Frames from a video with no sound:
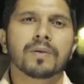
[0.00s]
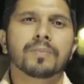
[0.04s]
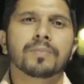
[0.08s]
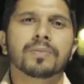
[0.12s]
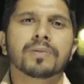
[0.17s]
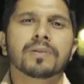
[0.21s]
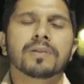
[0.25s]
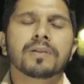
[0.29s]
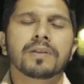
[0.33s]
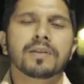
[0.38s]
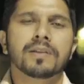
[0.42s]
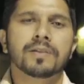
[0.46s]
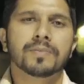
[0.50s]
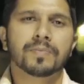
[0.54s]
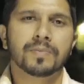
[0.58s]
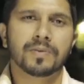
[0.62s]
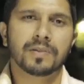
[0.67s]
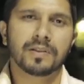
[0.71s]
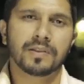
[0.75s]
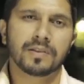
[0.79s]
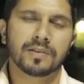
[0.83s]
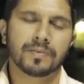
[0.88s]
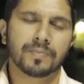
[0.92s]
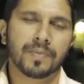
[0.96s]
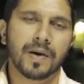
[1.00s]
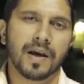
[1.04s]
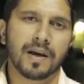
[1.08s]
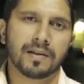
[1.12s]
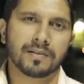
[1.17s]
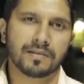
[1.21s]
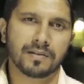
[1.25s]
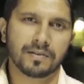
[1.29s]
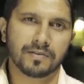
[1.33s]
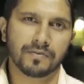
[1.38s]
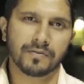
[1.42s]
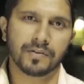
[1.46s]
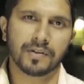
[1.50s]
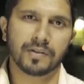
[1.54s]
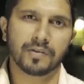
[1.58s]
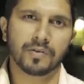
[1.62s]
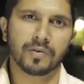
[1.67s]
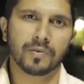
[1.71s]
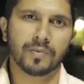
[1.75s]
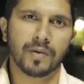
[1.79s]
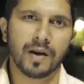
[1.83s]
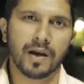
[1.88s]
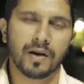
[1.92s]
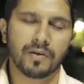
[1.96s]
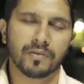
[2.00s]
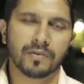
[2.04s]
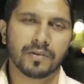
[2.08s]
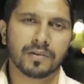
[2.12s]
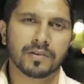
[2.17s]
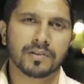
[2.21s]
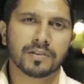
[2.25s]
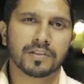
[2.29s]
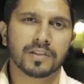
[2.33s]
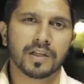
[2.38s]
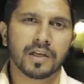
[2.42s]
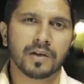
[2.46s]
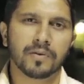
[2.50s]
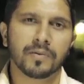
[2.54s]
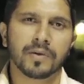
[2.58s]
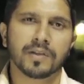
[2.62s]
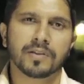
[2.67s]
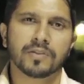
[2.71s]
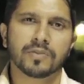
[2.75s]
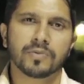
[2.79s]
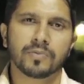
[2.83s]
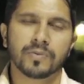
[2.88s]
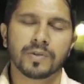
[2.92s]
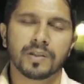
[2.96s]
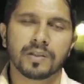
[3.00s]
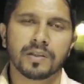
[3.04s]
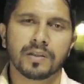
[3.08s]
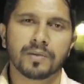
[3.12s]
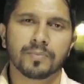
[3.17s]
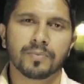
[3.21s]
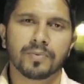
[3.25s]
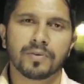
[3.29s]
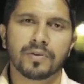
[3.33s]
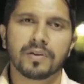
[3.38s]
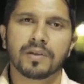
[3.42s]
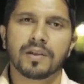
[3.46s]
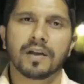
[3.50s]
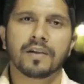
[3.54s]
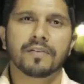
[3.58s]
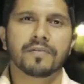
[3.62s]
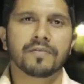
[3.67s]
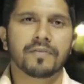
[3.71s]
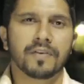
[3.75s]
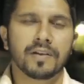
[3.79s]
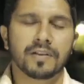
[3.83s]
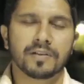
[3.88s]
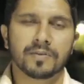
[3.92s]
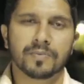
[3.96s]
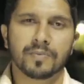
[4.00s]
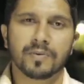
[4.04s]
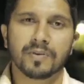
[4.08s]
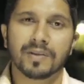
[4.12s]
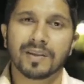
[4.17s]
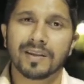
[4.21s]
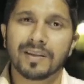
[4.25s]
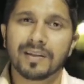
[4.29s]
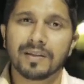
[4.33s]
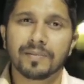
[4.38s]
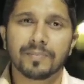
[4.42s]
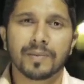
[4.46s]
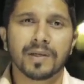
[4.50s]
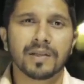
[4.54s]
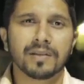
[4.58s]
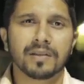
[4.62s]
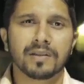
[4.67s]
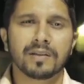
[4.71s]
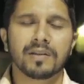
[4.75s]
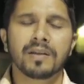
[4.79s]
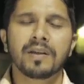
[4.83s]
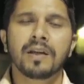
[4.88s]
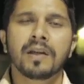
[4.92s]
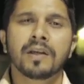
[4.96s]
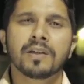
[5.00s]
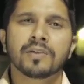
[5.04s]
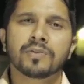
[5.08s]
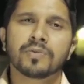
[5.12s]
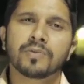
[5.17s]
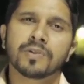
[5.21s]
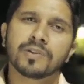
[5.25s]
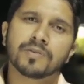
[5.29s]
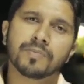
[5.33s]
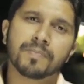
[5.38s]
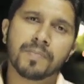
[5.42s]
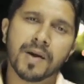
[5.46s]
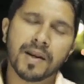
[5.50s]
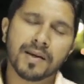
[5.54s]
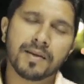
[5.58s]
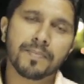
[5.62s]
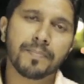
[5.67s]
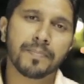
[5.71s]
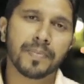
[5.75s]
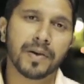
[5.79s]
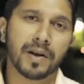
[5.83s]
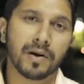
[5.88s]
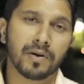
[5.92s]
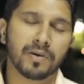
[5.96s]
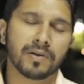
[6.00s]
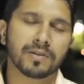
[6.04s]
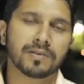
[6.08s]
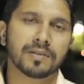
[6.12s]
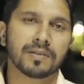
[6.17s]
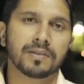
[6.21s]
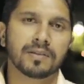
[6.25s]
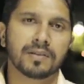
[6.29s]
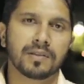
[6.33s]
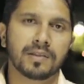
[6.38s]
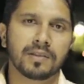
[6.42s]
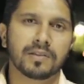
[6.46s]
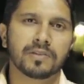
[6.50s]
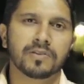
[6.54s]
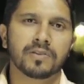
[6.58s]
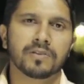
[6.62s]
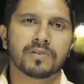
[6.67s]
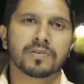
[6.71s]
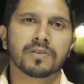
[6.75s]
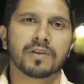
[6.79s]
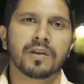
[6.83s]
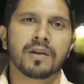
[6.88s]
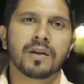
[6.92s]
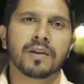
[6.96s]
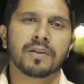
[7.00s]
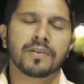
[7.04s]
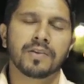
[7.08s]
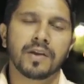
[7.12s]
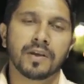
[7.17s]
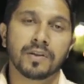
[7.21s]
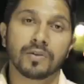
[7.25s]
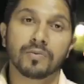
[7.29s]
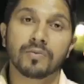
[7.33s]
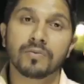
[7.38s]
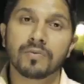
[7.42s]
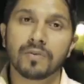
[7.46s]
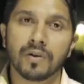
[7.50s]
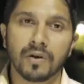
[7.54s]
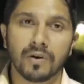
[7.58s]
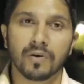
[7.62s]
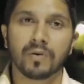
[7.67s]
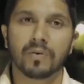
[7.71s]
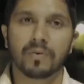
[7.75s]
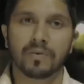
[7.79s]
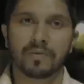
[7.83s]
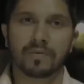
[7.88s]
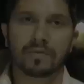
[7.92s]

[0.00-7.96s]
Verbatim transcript: Please, please pass this video around. Share it, tweet it, put it on Facebook, email it to as many parents and teachers that you know.